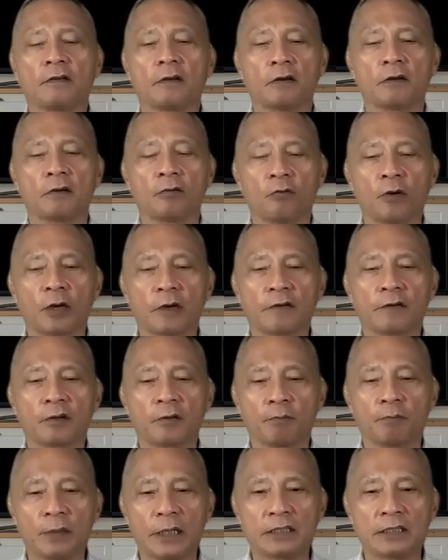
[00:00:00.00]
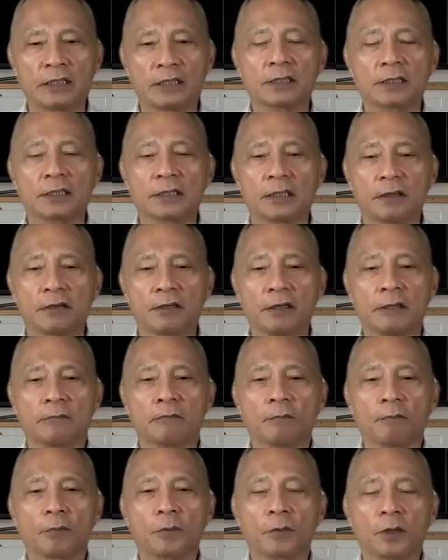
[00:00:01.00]
uh, whatever means necessary,
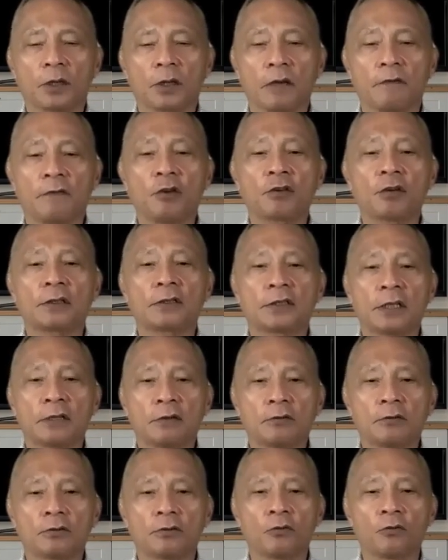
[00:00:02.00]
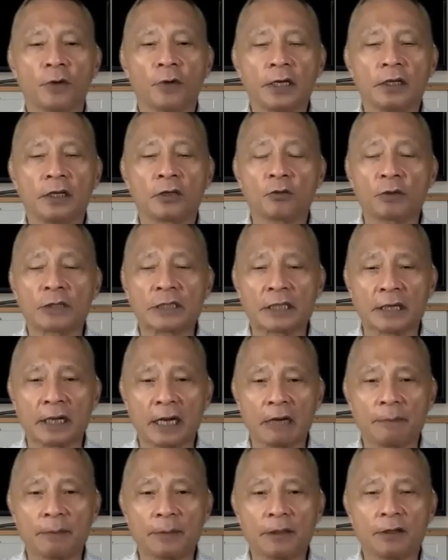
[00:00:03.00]
you continue to wait and know what's going
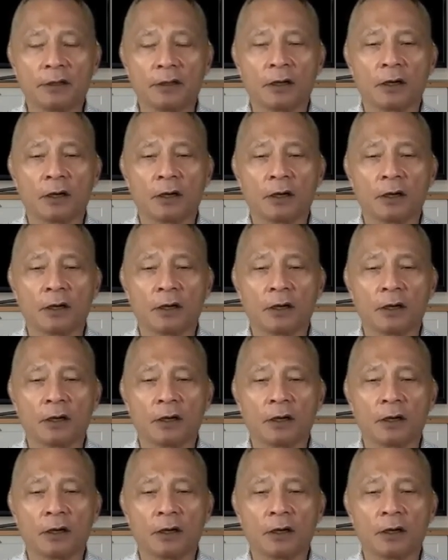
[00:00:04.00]
to happen.